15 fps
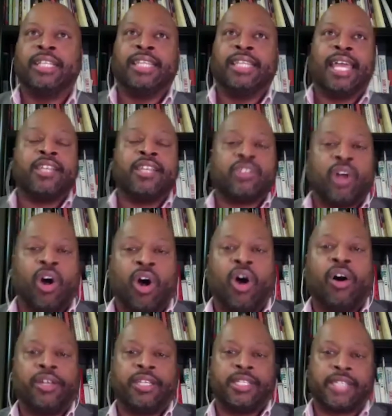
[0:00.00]
that it's
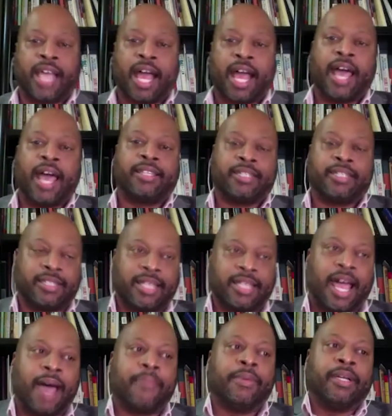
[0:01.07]
all designed to
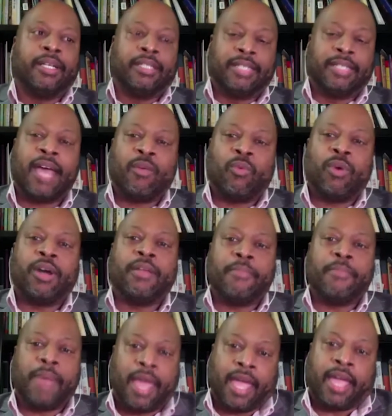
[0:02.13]
stop that one
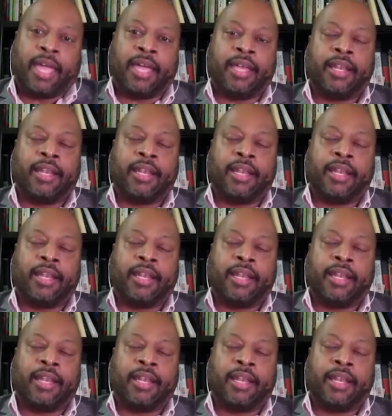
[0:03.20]
man.